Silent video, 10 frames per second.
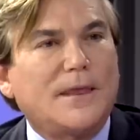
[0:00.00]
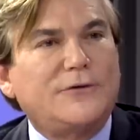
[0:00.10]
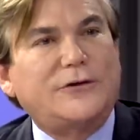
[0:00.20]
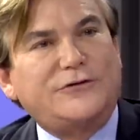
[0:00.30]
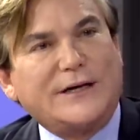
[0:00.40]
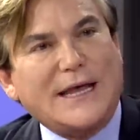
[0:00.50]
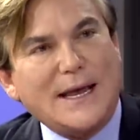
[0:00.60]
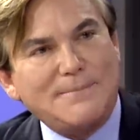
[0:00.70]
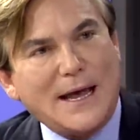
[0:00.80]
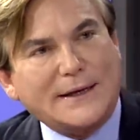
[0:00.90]
So she
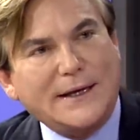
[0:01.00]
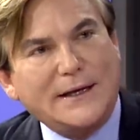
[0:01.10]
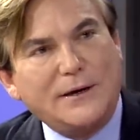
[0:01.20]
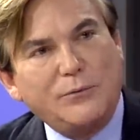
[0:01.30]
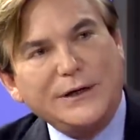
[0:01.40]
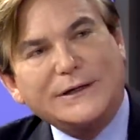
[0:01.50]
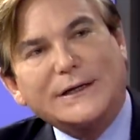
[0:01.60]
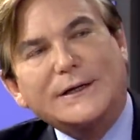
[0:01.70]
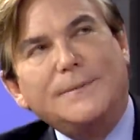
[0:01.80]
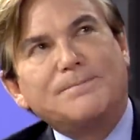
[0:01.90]
came back in and we
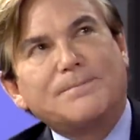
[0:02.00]
did